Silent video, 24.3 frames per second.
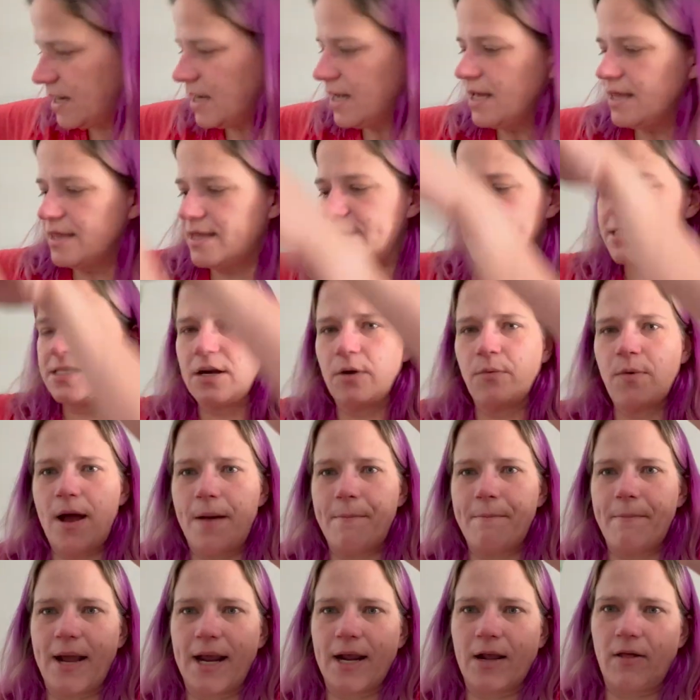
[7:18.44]
These are what
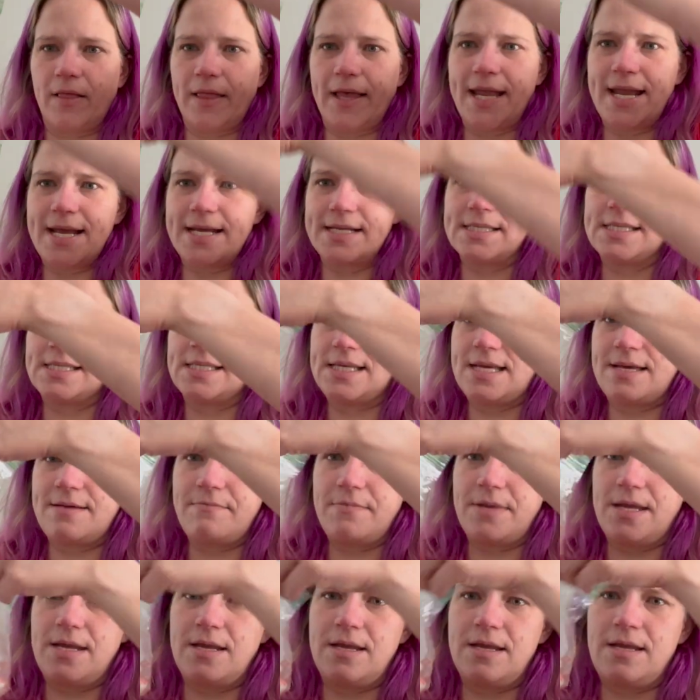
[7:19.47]
Michael Ann sent
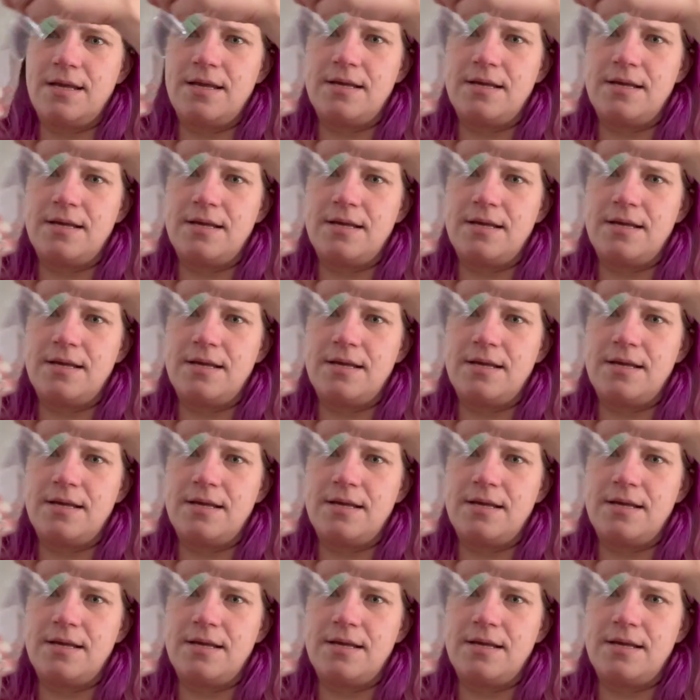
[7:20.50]
me